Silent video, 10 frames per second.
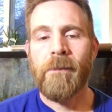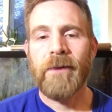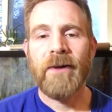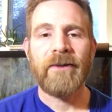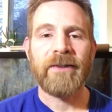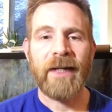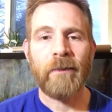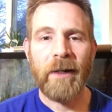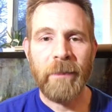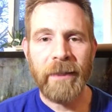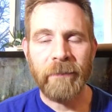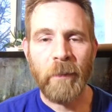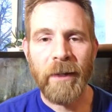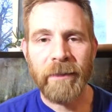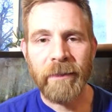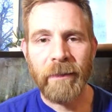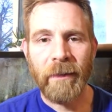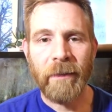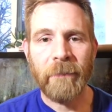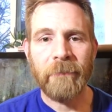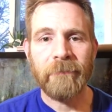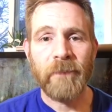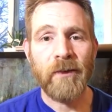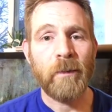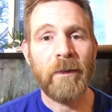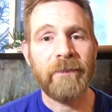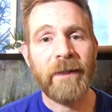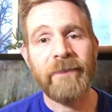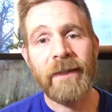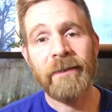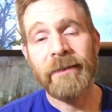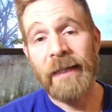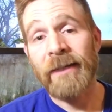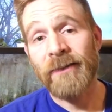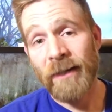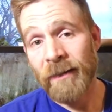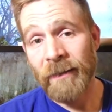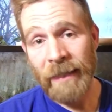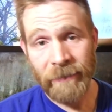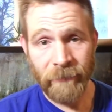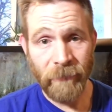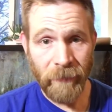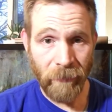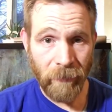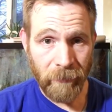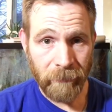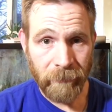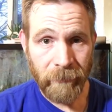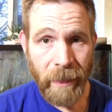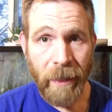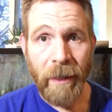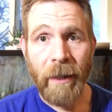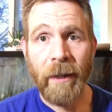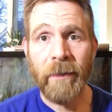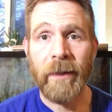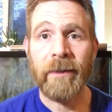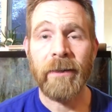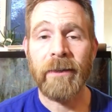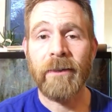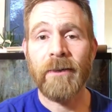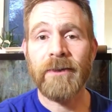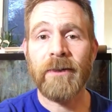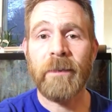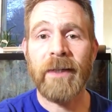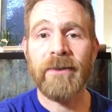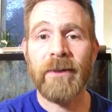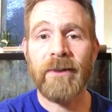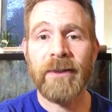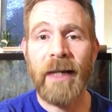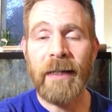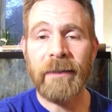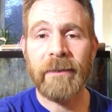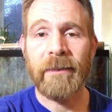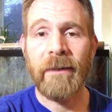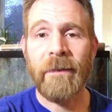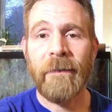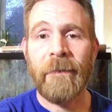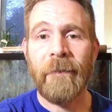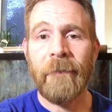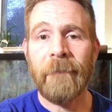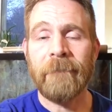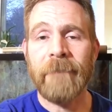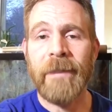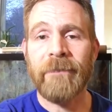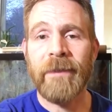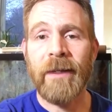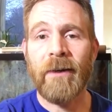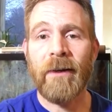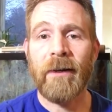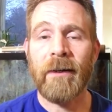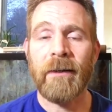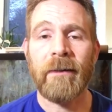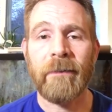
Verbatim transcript: you understand what I mean, but um, 2.5 gallon tank is not going to last them very long. Uh, it, it, also depends on their size. Um, if they are,